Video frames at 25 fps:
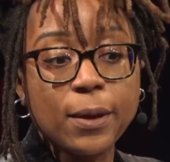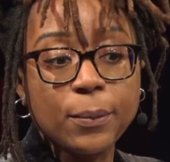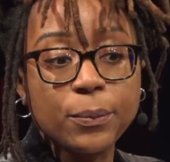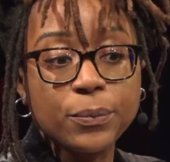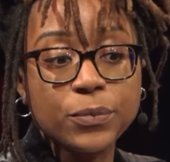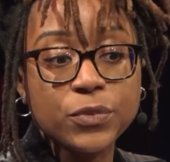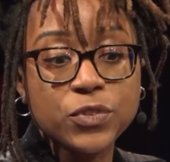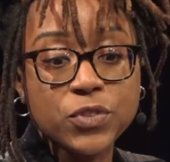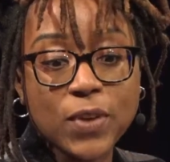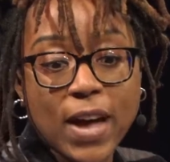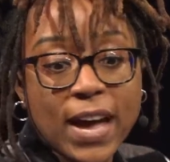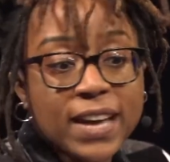
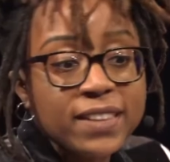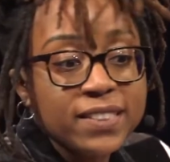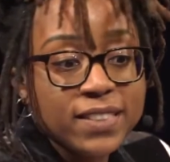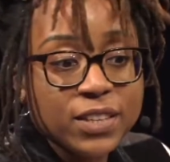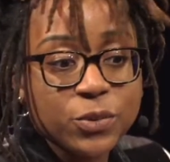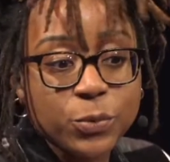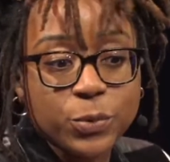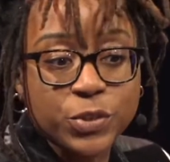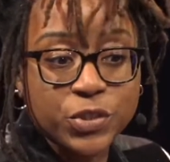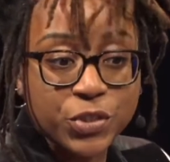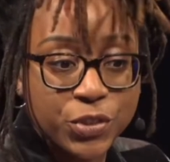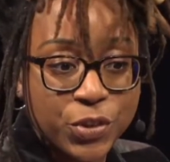So I
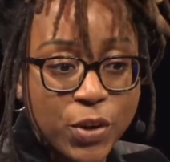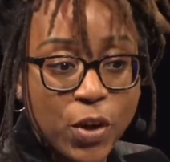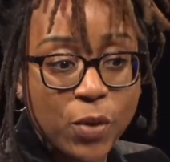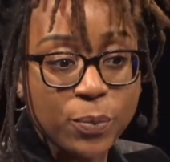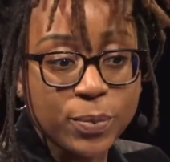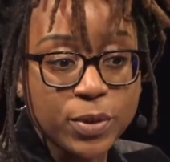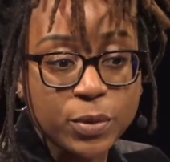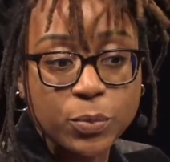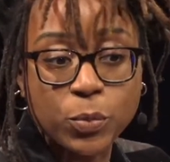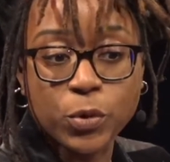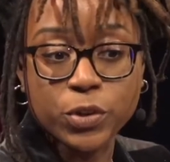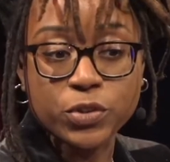think we should all
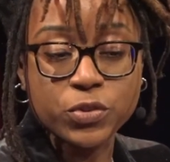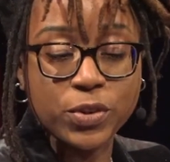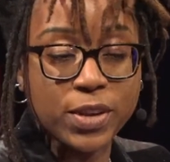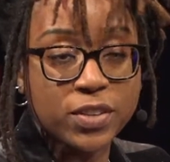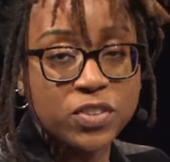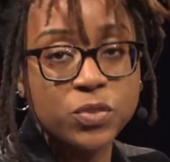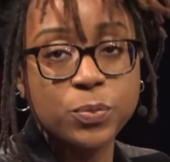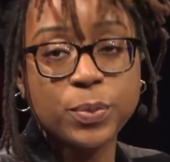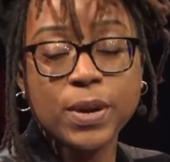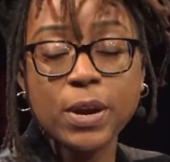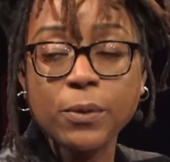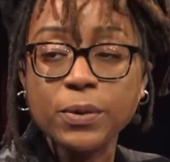be more
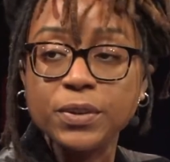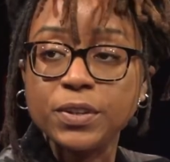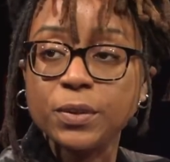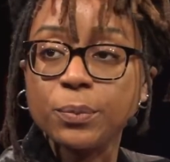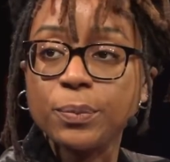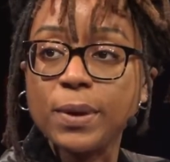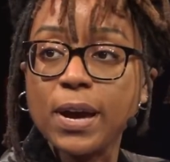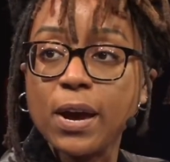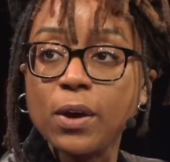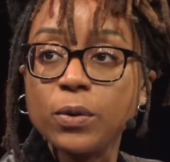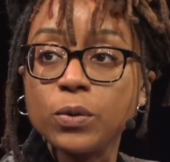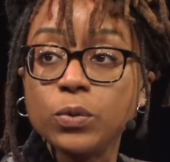transparent
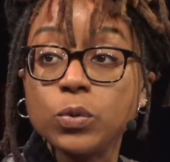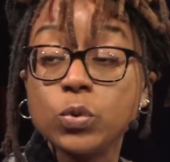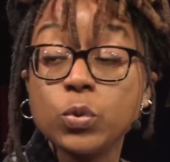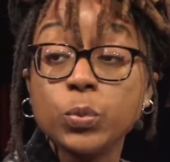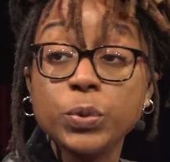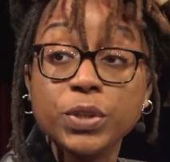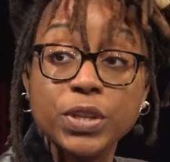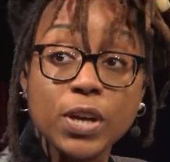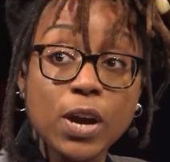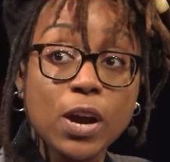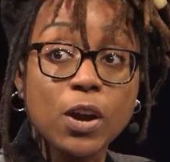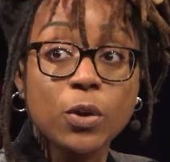about who
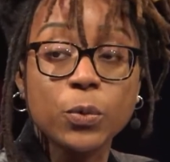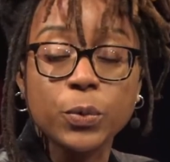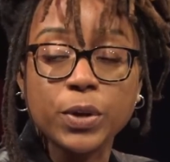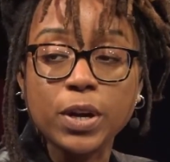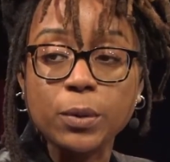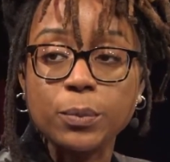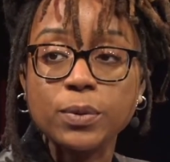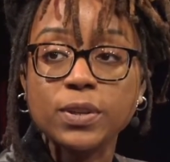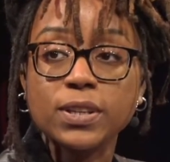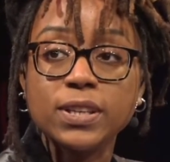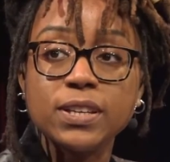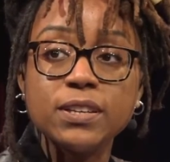we are, what our
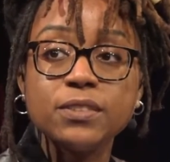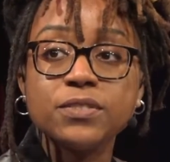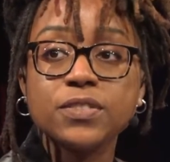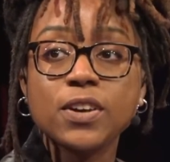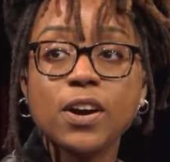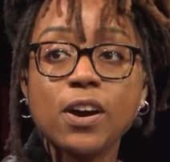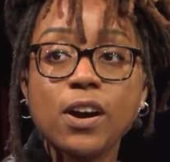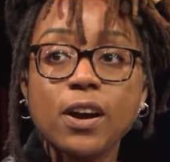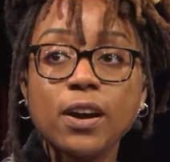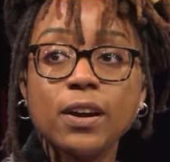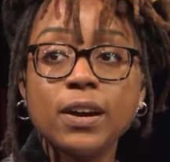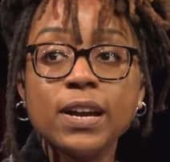beliefs
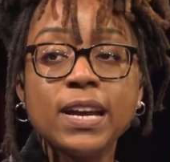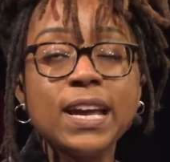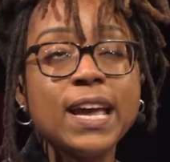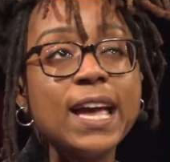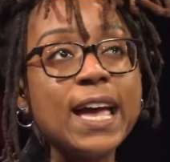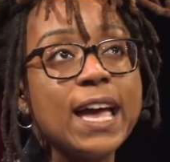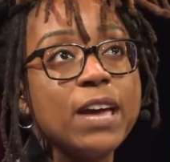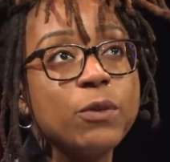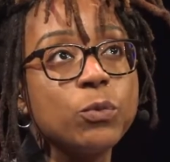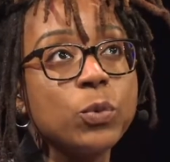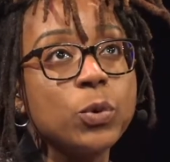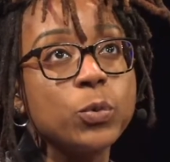are,
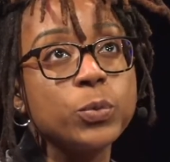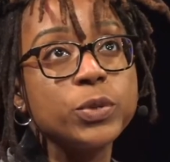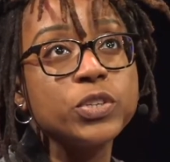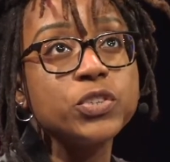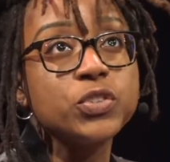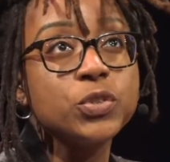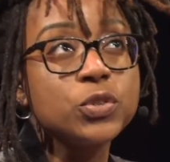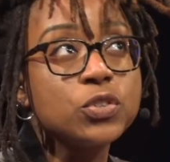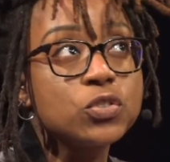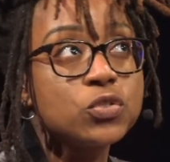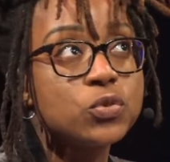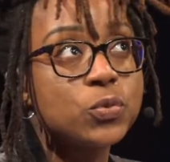and what we
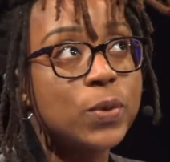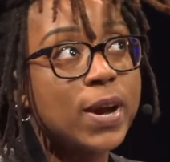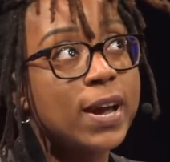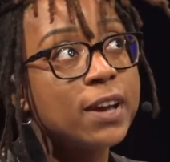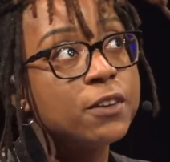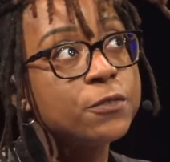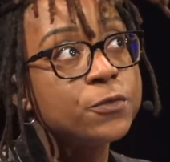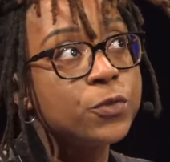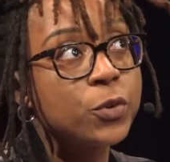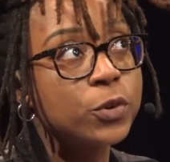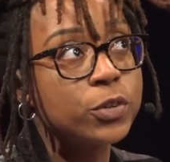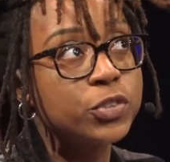should
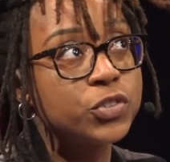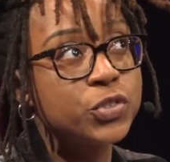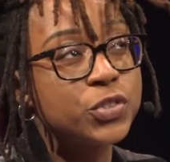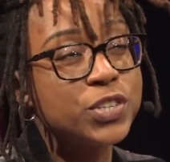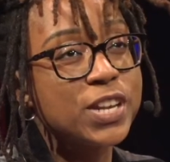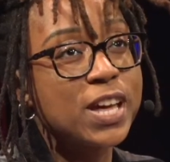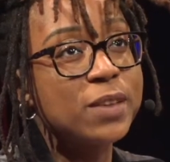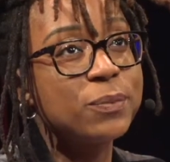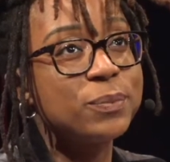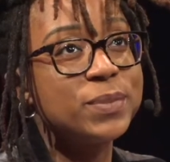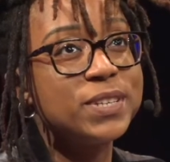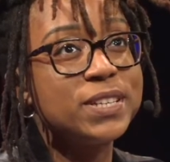strive for should
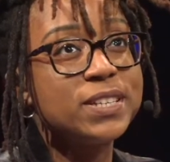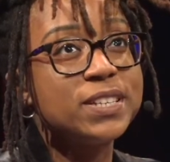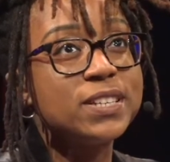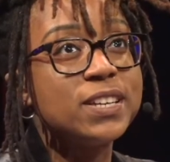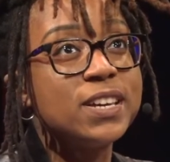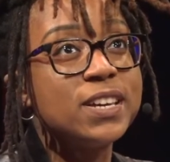not be